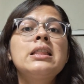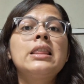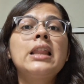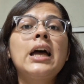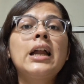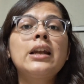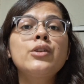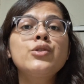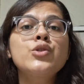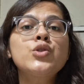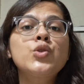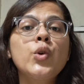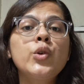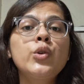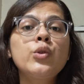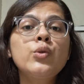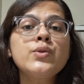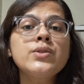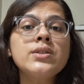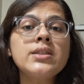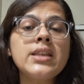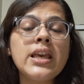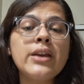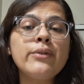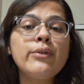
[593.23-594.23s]
that is going to
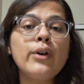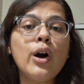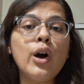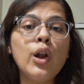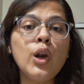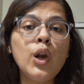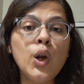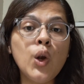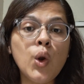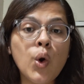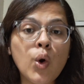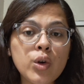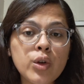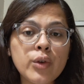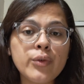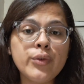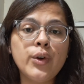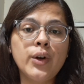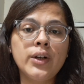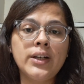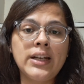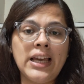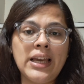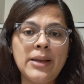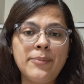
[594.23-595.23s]
save a lot of
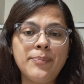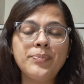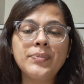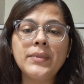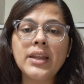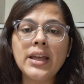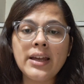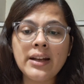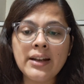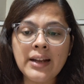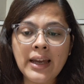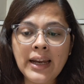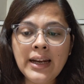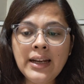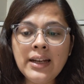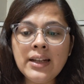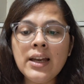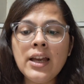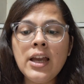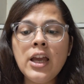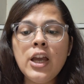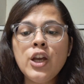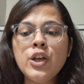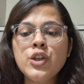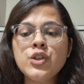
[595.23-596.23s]
your time right
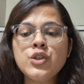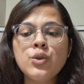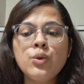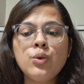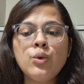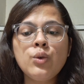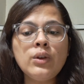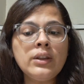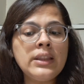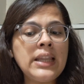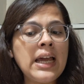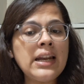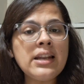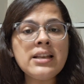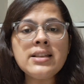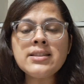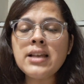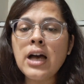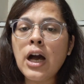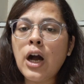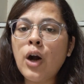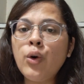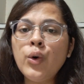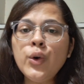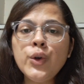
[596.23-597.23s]
so that is
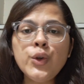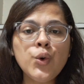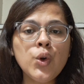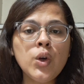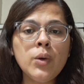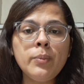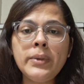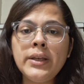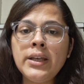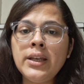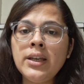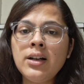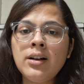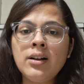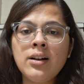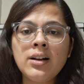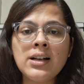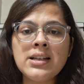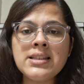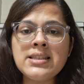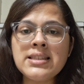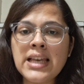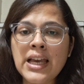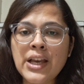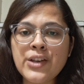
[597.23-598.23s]
how you will be uh,
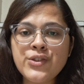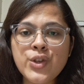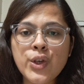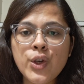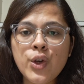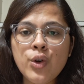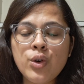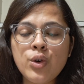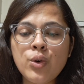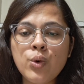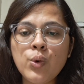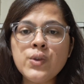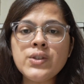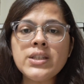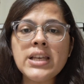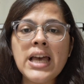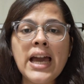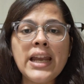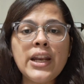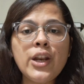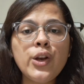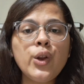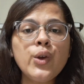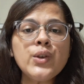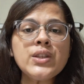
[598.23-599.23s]
concising your notes
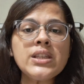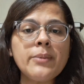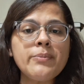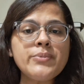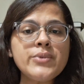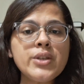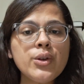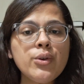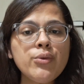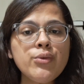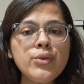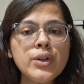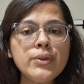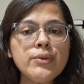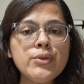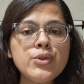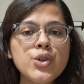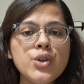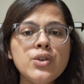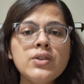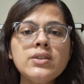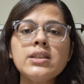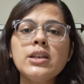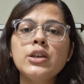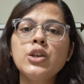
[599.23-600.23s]
and in your subsequent
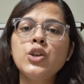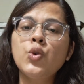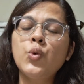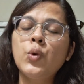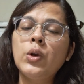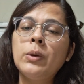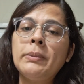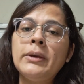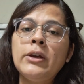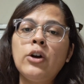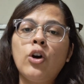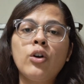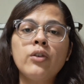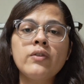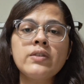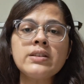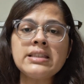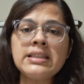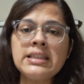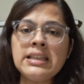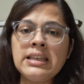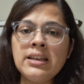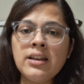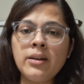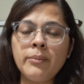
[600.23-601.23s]
revisions you will be
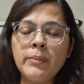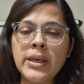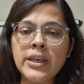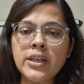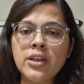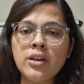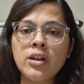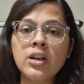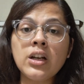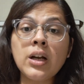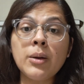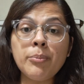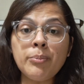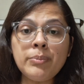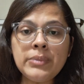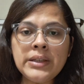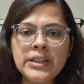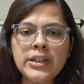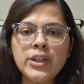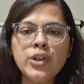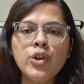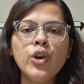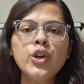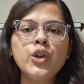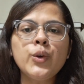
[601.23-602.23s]
obviously making
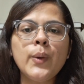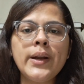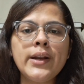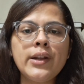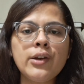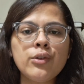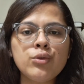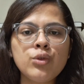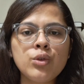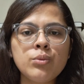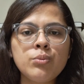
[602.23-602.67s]
completing your 20th